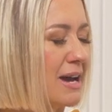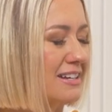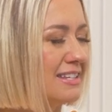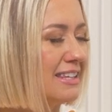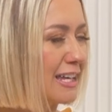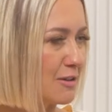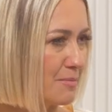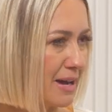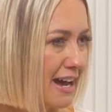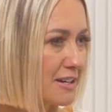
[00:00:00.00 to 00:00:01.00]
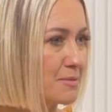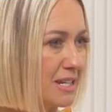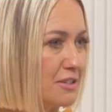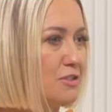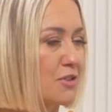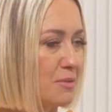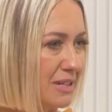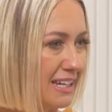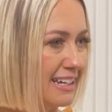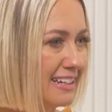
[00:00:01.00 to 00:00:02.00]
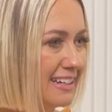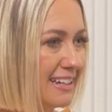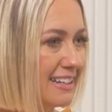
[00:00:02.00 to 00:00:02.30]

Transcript: back to the impact piece for me,